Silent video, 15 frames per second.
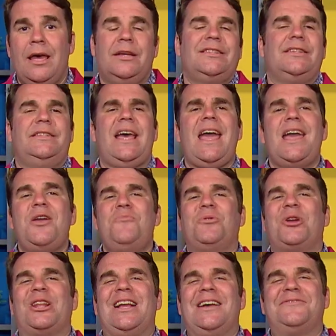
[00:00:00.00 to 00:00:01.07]
Today, we're
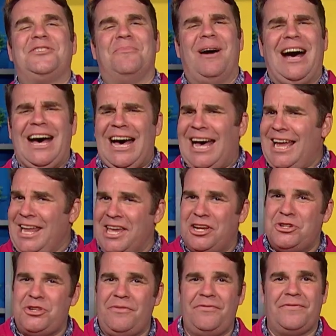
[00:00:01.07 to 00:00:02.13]
going to have some
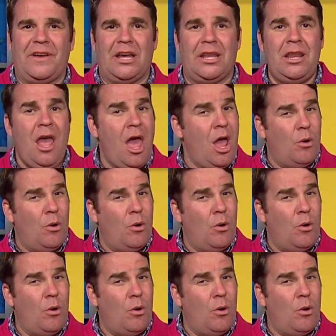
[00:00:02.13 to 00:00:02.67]
high-energy fun